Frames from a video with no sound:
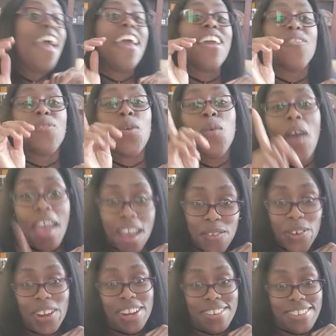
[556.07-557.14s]
If you
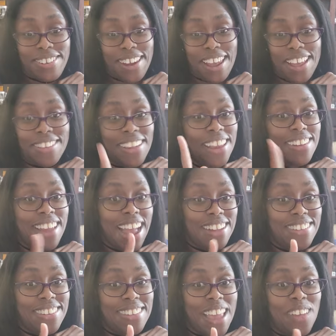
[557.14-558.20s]
ever get a chance,
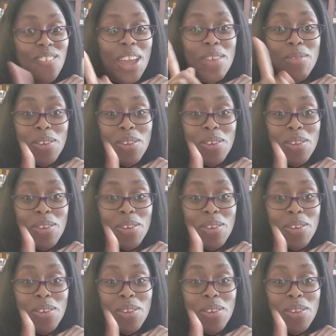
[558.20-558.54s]
not to segue,